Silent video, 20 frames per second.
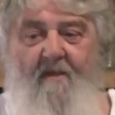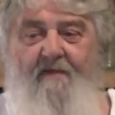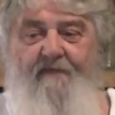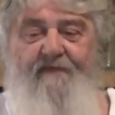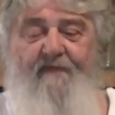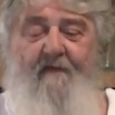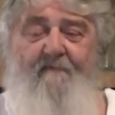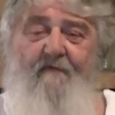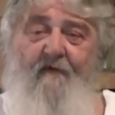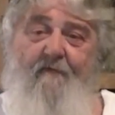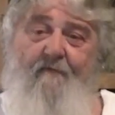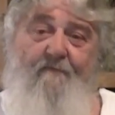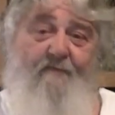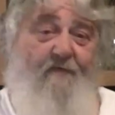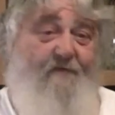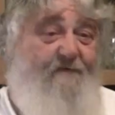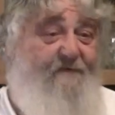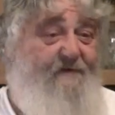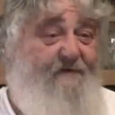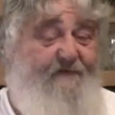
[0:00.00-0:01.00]
Some of them
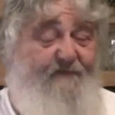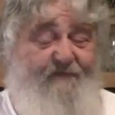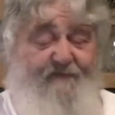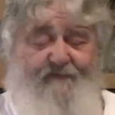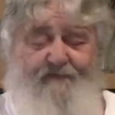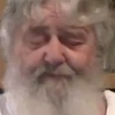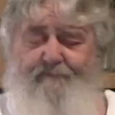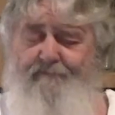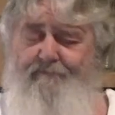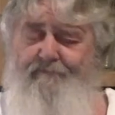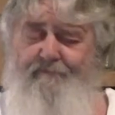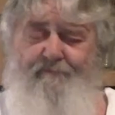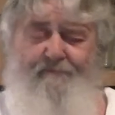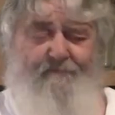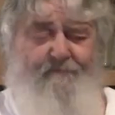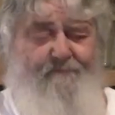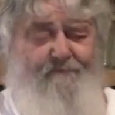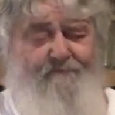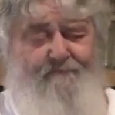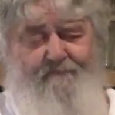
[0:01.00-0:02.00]
are just
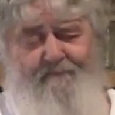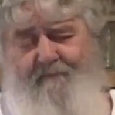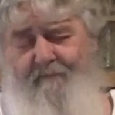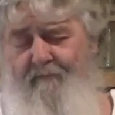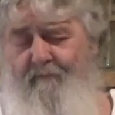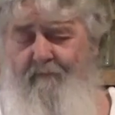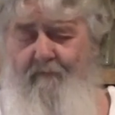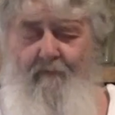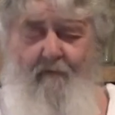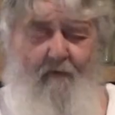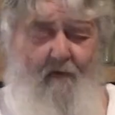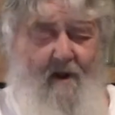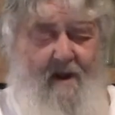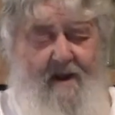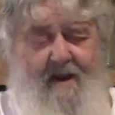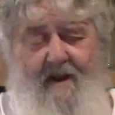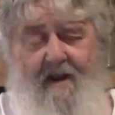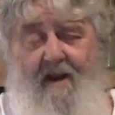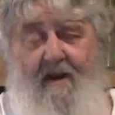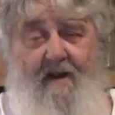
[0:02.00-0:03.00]

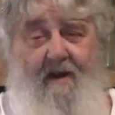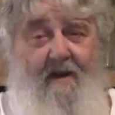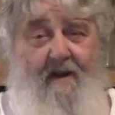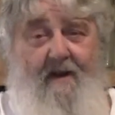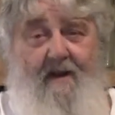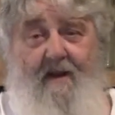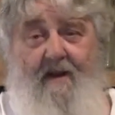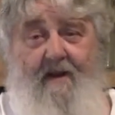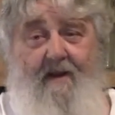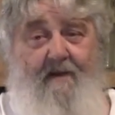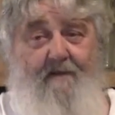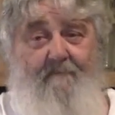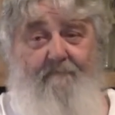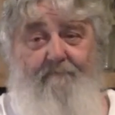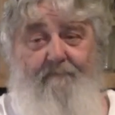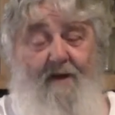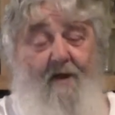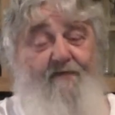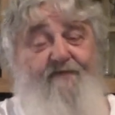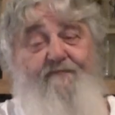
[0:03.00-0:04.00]
way
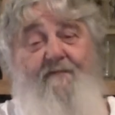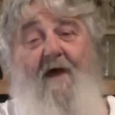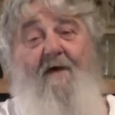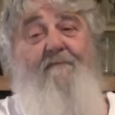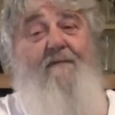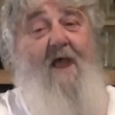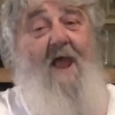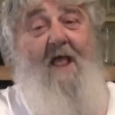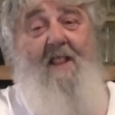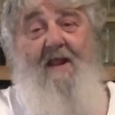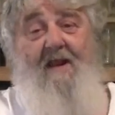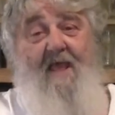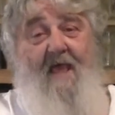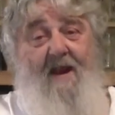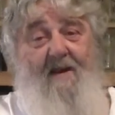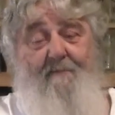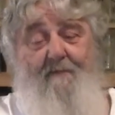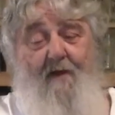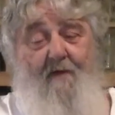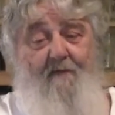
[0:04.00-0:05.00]
blows my palate
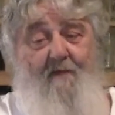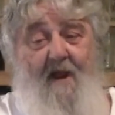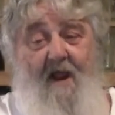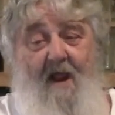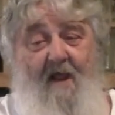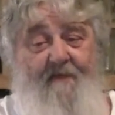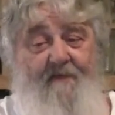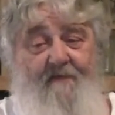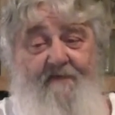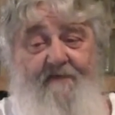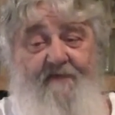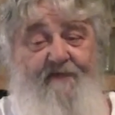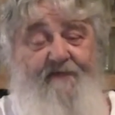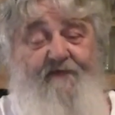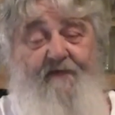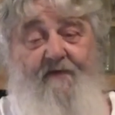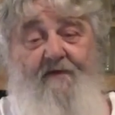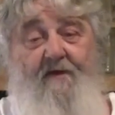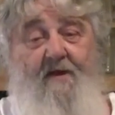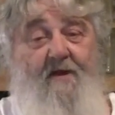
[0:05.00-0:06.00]
out of my mouth. They're
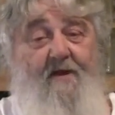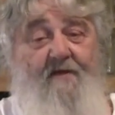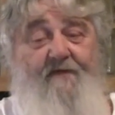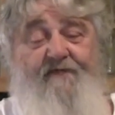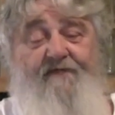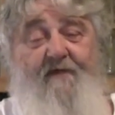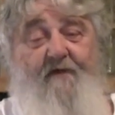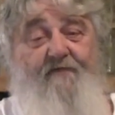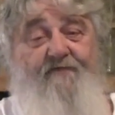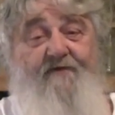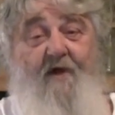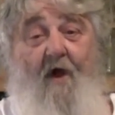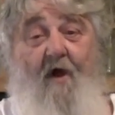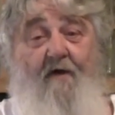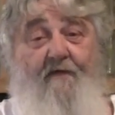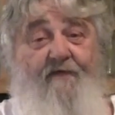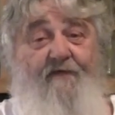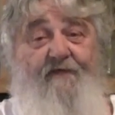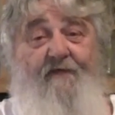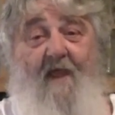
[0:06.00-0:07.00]
just so
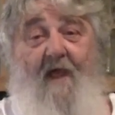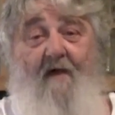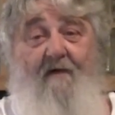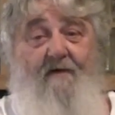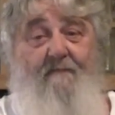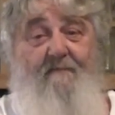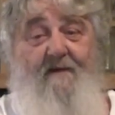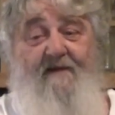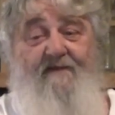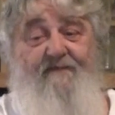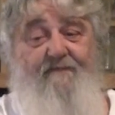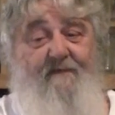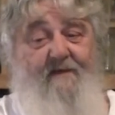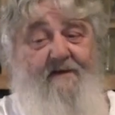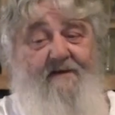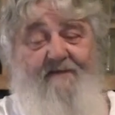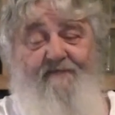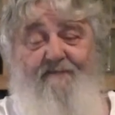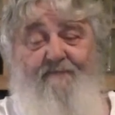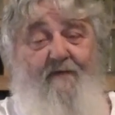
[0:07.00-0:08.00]
tart and sour it makes me
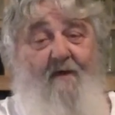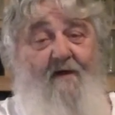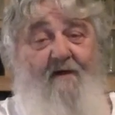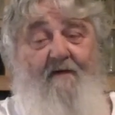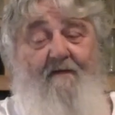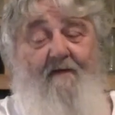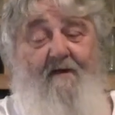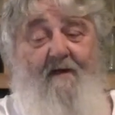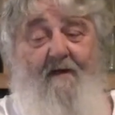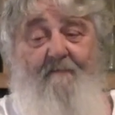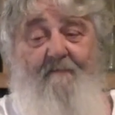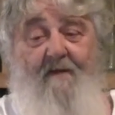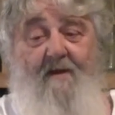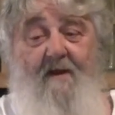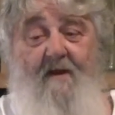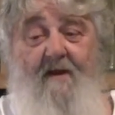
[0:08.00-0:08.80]
just pucker up.